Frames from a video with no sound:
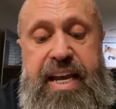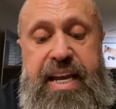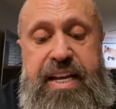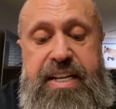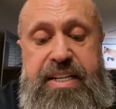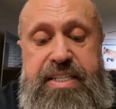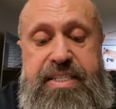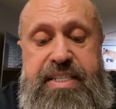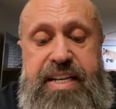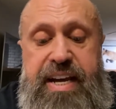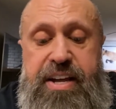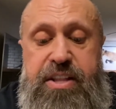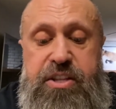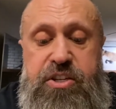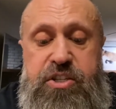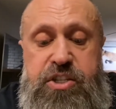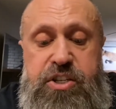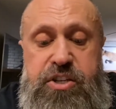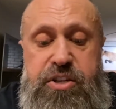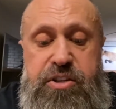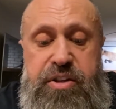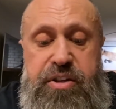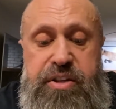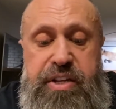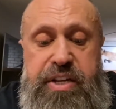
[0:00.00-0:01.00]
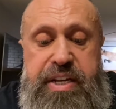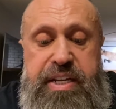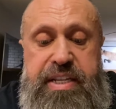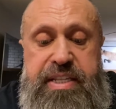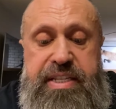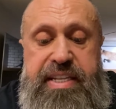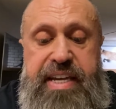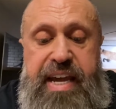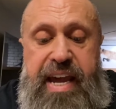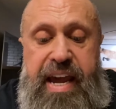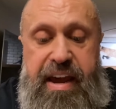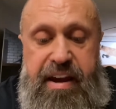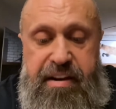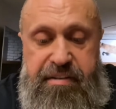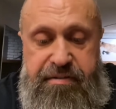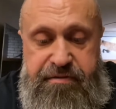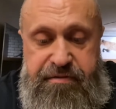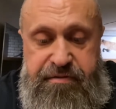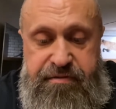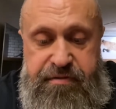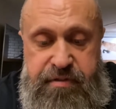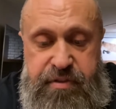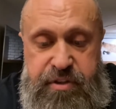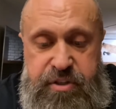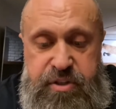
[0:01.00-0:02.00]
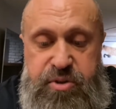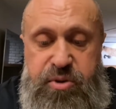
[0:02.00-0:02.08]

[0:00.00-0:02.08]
intentionally deaf